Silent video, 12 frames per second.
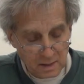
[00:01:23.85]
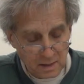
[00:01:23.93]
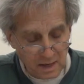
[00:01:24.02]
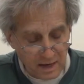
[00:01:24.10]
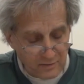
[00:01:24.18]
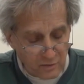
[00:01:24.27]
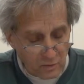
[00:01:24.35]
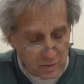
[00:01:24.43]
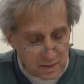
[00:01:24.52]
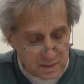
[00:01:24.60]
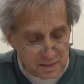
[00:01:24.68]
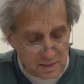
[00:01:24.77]
Evil
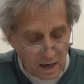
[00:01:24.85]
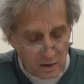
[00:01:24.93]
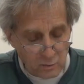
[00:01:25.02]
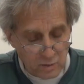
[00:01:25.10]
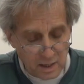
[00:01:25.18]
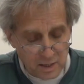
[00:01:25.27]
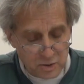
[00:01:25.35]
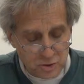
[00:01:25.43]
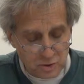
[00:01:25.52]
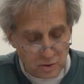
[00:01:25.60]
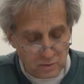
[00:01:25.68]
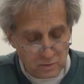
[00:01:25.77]
is not
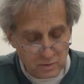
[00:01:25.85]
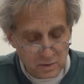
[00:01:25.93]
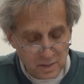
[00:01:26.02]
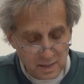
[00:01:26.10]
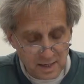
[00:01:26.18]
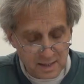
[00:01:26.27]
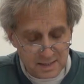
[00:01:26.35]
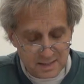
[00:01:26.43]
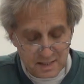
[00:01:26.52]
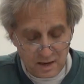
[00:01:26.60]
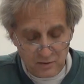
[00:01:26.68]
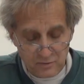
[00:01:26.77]
relational in
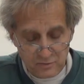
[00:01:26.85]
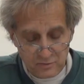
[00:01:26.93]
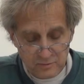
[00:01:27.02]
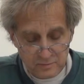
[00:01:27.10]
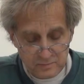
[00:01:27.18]
itself.